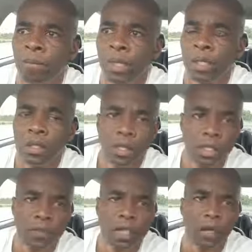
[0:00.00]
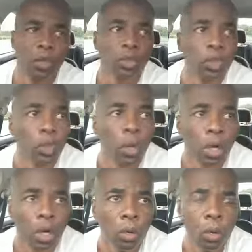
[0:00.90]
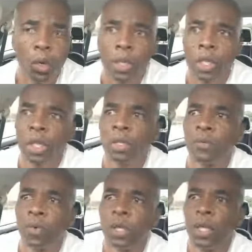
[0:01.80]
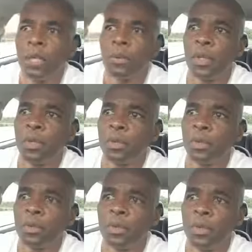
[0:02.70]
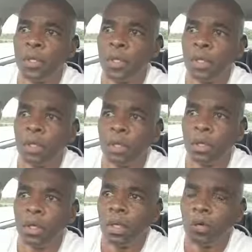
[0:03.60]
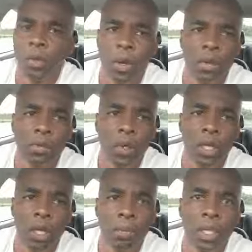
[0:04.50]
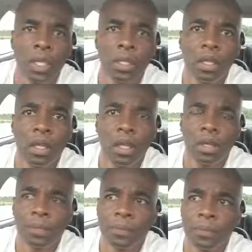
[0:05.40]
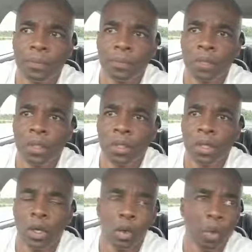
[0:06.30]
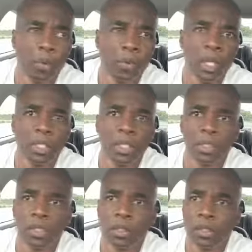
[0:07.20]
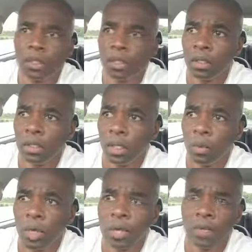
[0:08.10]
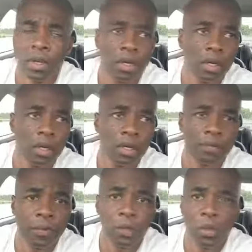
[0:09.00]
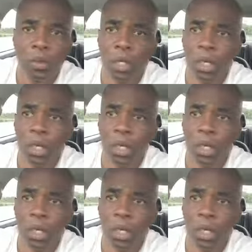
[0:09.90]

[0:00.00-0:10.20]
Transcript: This is for those who are working for other people. You know, we're working for a company, corporation, and whatever food,